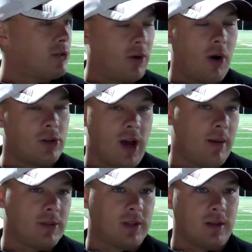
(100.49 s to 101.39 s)
So our
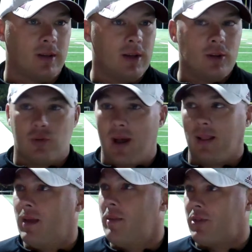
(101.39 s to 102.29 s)
job is to try to
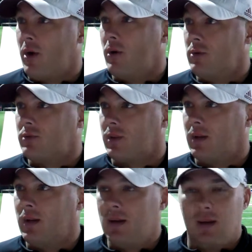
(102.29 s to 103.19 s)
limit those
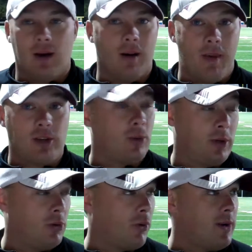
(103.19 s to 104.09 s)
and make sure
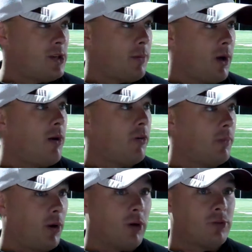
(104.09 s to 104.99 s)
we do a great job
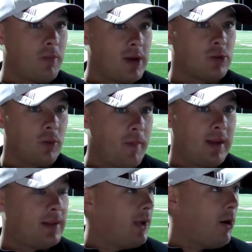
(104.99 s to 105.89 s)
covering, but also make sure we
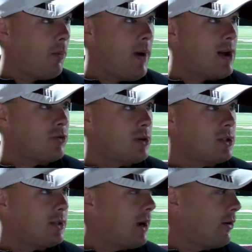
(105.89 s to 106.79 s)
maintain our pass rush
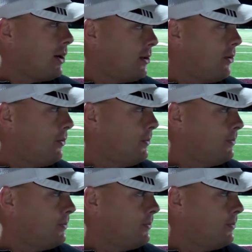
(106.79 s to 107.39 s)
integrity too.